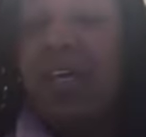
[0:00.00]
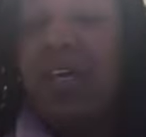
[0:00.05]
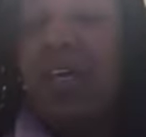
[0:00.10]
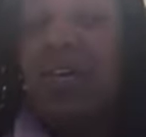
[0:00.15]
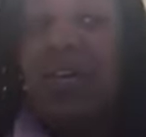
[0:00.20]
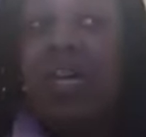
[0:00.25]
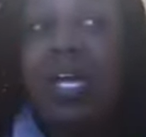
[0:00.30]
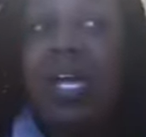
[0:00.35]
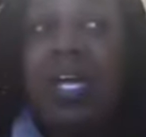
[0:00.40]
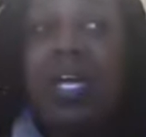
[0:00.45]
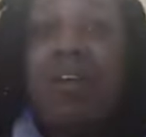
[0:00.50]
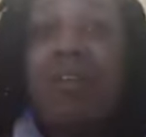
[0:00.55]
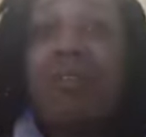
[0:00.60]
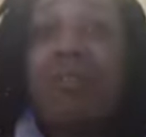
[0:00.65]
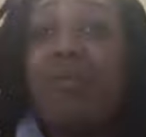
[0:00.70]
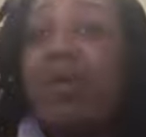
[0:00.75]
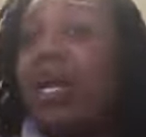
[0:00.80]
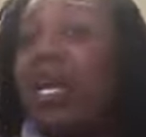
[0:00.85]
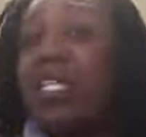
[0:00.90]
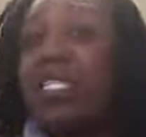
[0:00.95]
Okay,
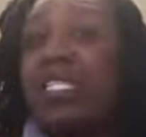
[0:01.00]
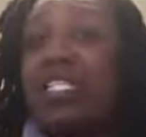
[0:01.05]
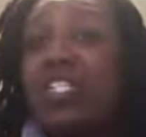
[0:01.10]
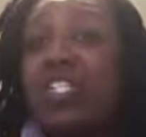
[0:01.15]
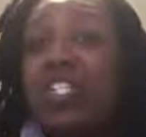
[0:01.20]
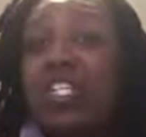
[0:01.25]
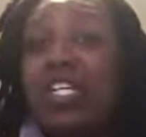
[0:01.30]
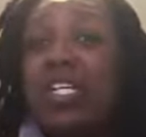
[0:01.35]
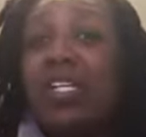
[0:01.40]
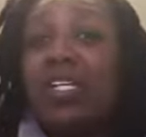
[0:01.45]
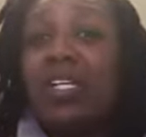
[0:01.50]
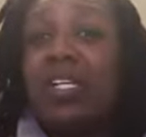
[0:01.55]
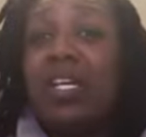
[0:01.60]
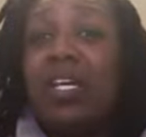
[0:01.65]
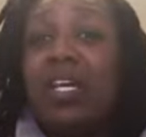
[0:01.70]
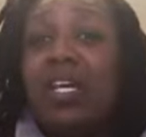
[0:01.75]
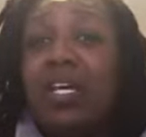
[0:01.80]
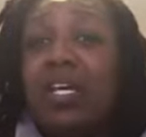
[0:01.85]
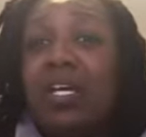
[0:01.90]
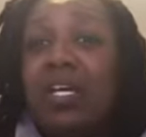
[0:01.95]
rats and shit.
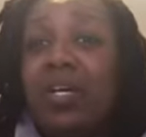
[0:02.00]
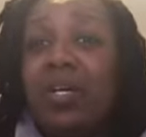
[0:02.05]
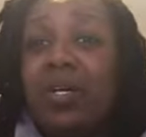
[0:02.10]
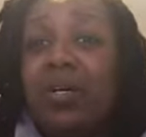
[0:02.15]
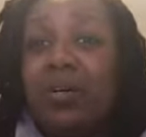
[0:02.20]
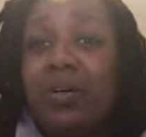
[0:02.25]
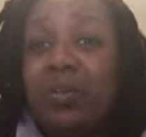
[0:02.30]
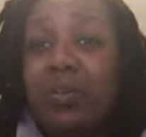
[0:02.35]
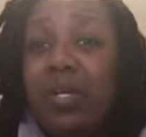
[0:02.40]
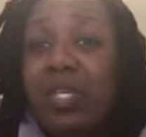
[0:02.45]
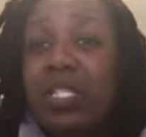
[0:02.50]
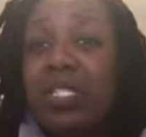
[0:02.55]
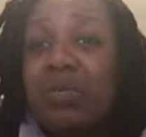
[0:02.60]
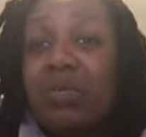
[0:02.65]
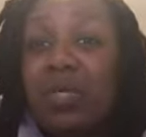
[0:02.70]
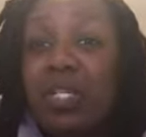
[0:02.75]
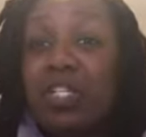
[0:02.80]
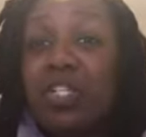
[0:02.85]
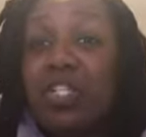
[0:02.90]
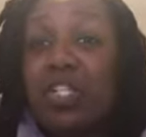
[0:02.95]
What is
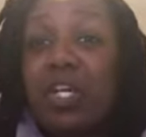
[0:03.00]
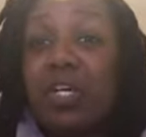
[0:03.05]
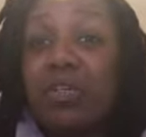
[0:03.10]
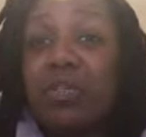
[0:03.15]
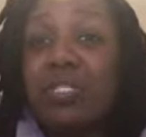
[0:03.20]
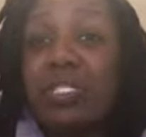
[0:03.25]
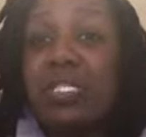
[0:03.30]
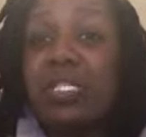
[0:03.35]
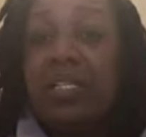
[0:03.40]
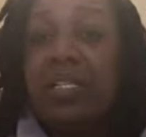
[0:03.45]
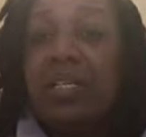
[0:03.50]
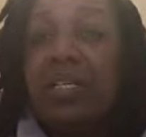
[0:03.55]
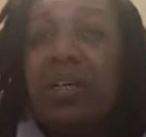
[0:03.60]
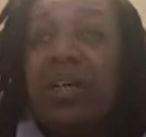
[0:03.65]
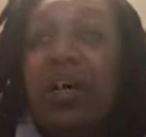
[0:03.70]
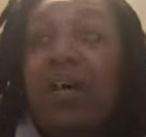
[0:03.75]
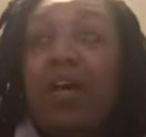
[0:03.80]
Jersey?